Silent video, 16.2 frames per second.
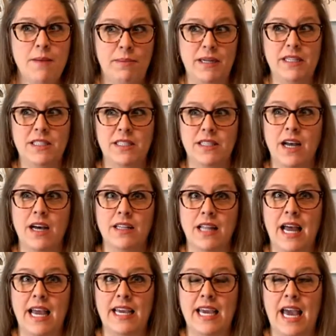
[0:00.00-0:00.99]
but it's not
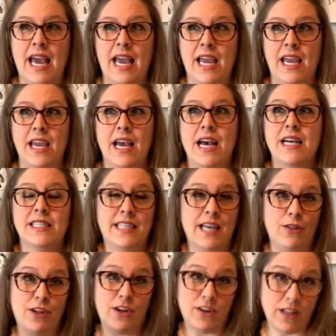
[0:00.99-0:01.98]
like a
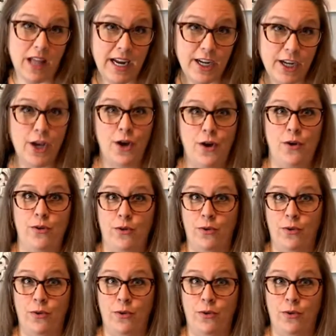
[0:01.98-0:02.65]
South Carolina coat